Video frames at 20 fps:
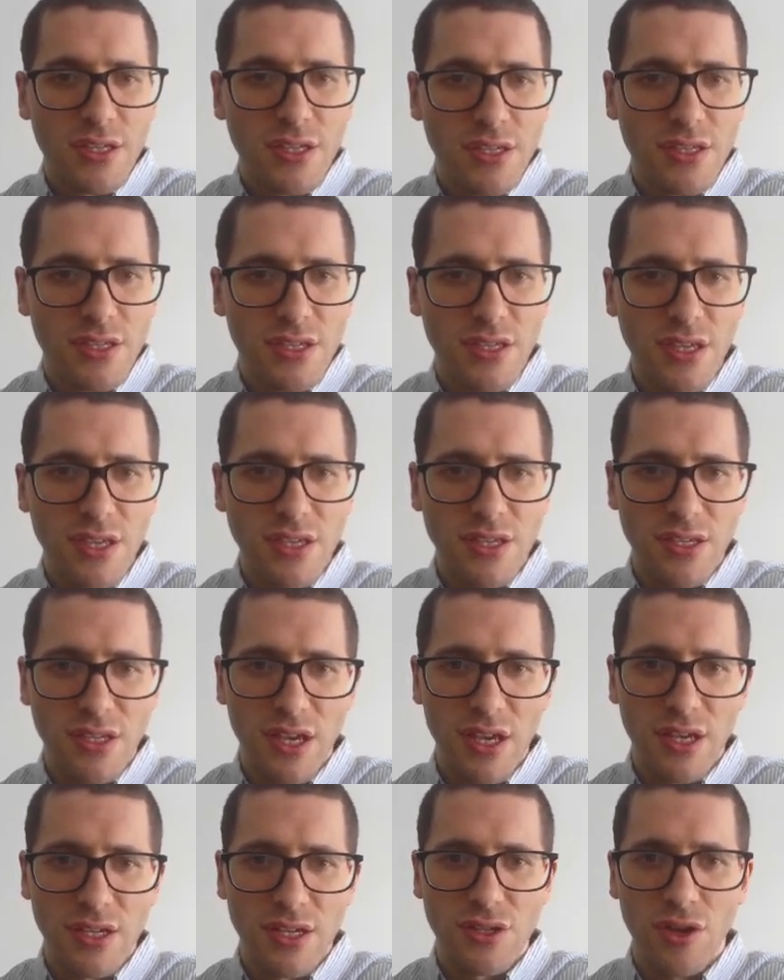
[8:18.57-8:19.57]

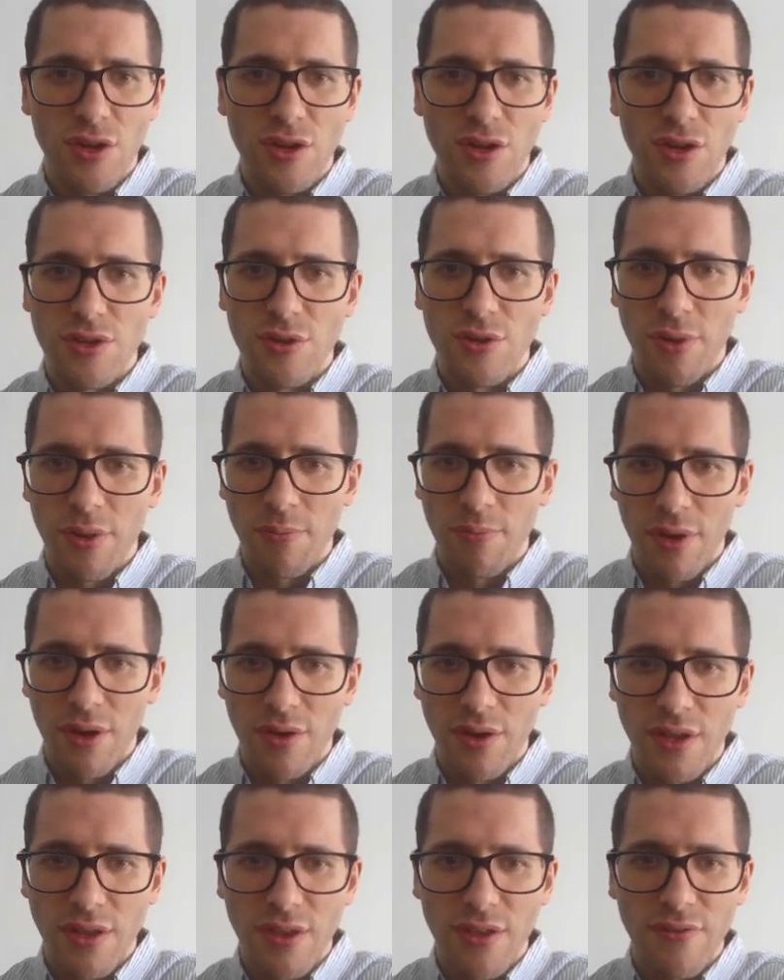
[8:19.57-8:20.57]
c6 also
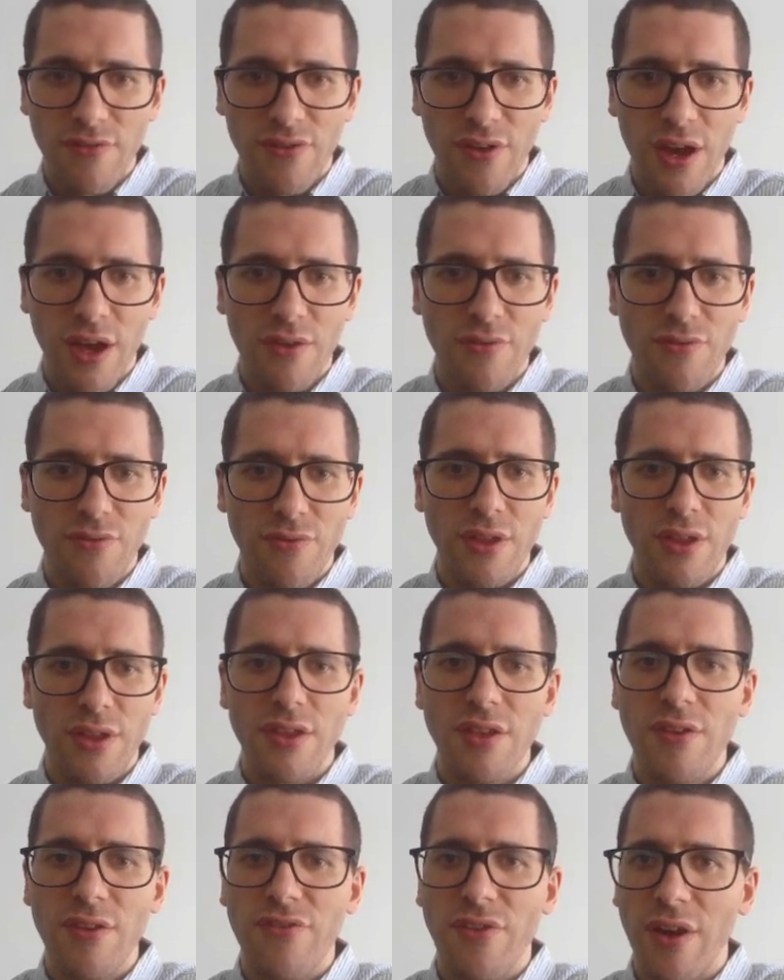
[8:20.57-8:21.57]
preparing d5 where the
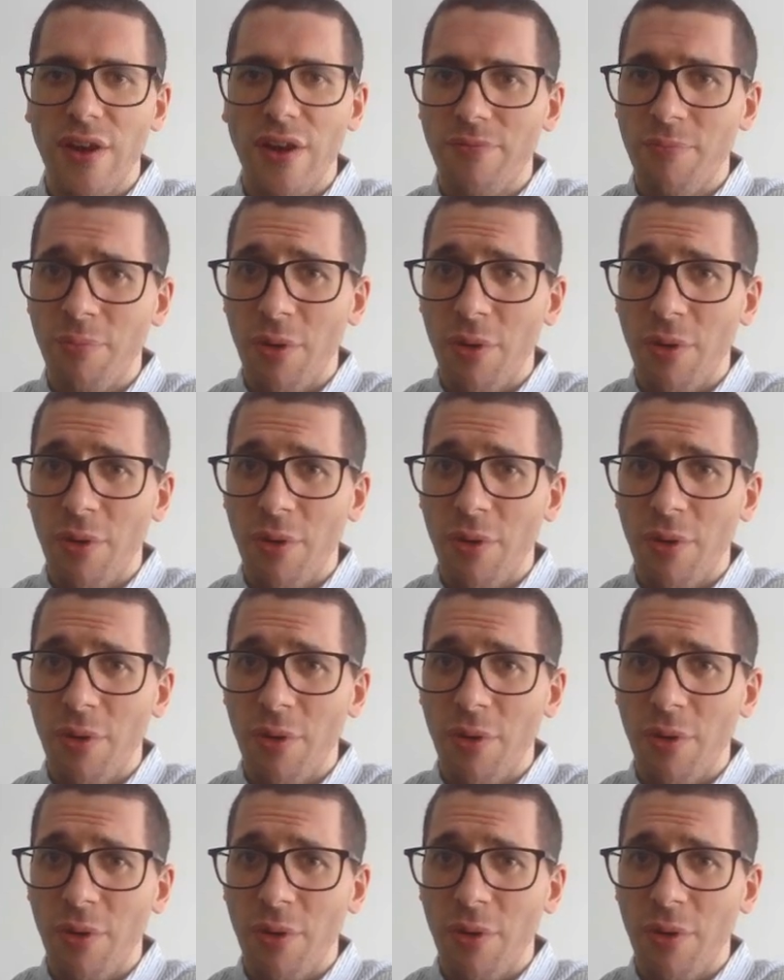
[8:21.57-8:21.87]
d5